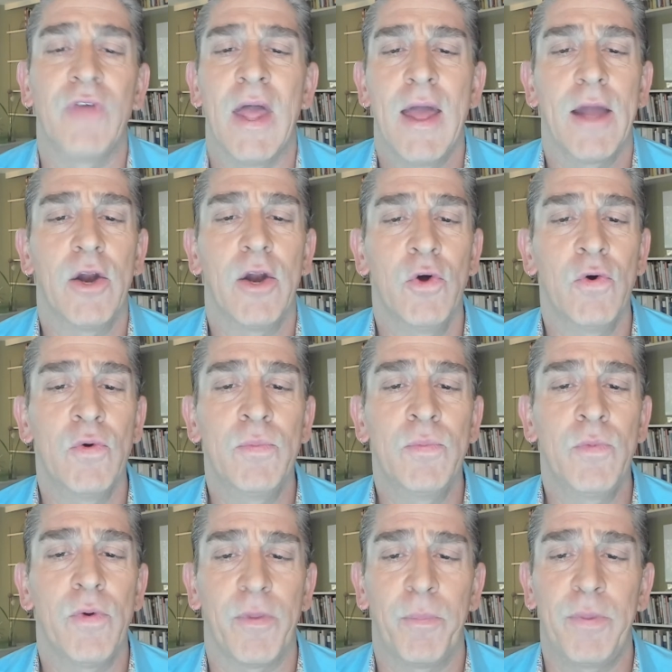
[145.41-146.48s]
at home
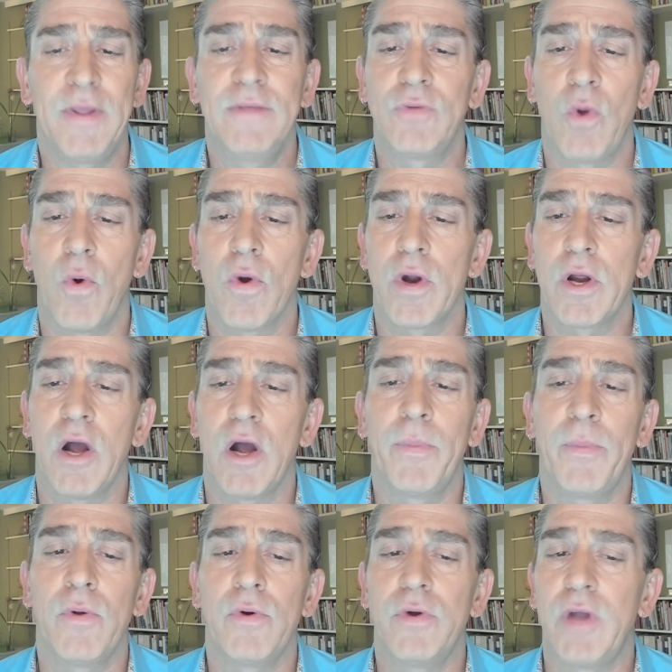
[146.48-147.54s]
with a Peace Corps
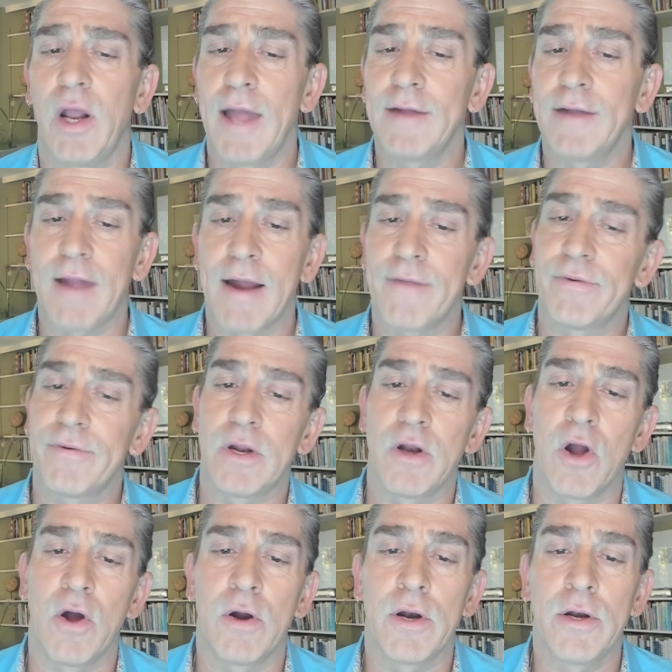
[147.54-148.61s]
couple who collect African
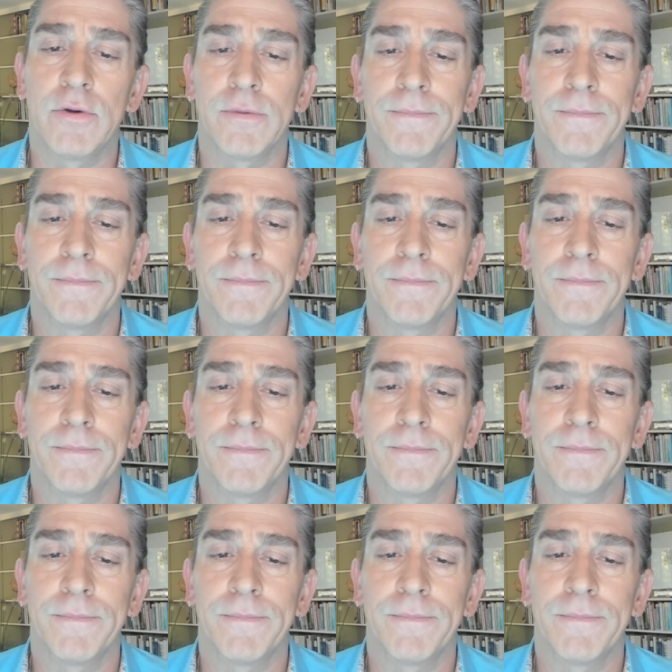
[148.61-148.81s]
art,